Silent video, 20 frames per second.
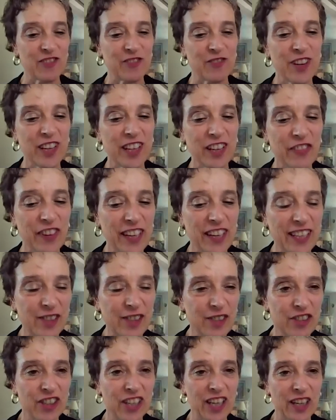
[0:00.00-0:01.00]
what advice
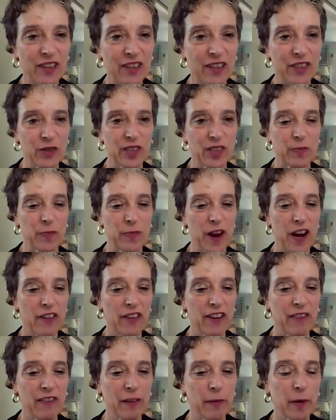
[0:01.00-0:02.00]
would you give to
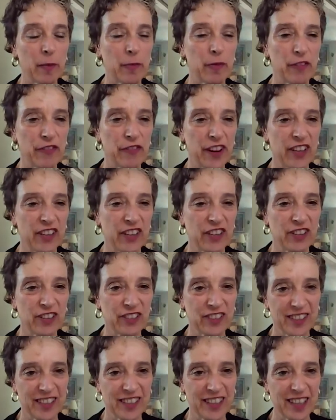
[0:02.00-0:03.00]
aspiring women
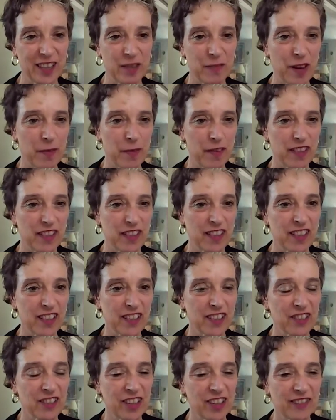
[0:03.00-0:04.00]
professionals in the payments
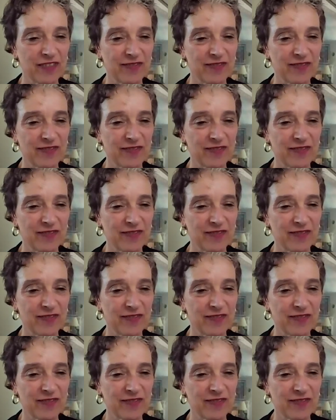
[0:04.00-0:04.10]
industry?